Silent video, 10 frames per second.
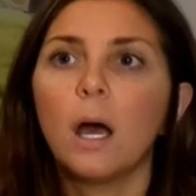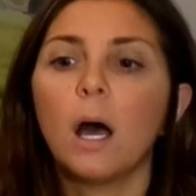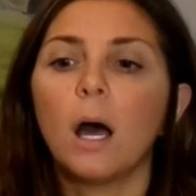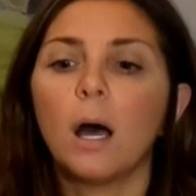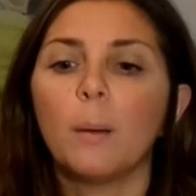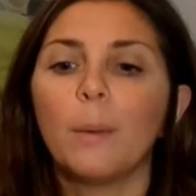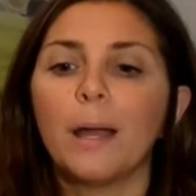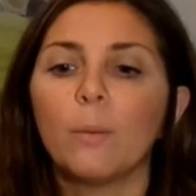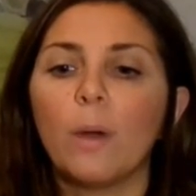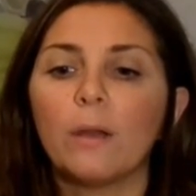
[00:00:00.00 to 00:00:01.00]

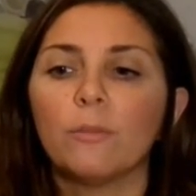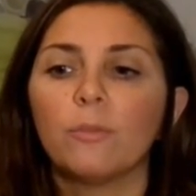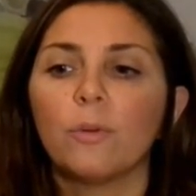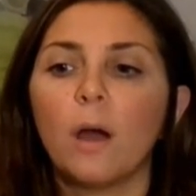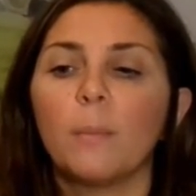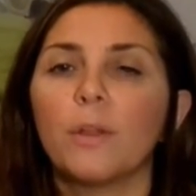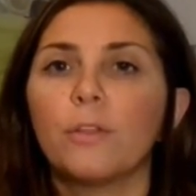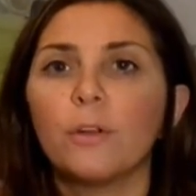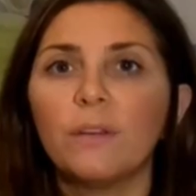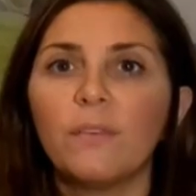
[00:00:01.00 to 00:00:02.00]
I went from a
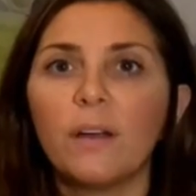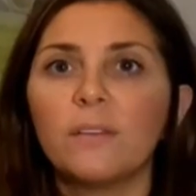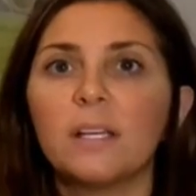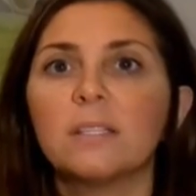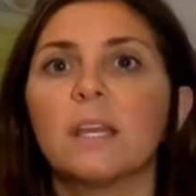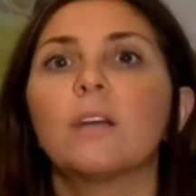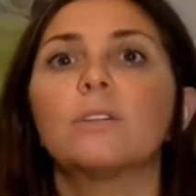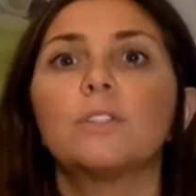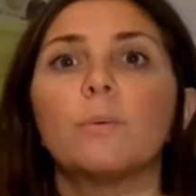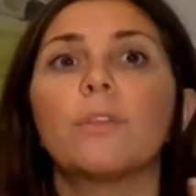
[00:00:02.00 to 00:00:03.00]
35-day
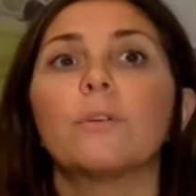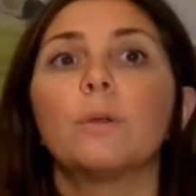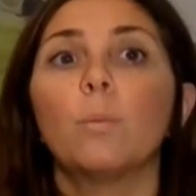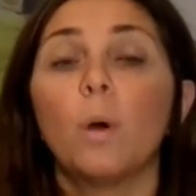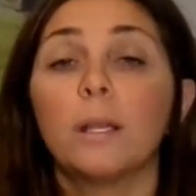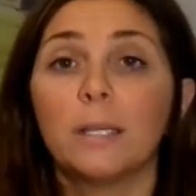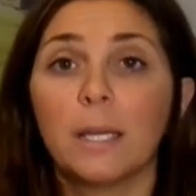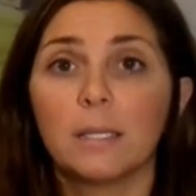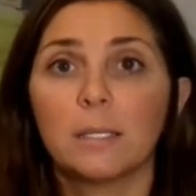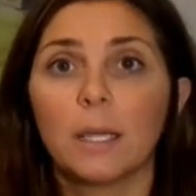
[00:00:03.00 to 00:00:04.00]
cycle to a
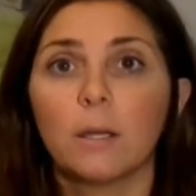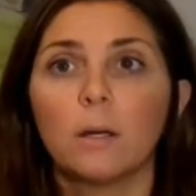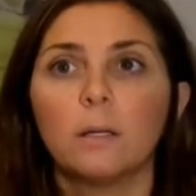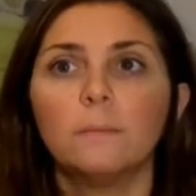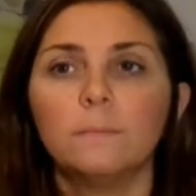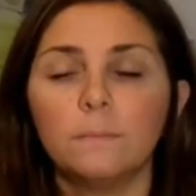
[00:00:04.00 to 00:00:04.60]
31-day cycle.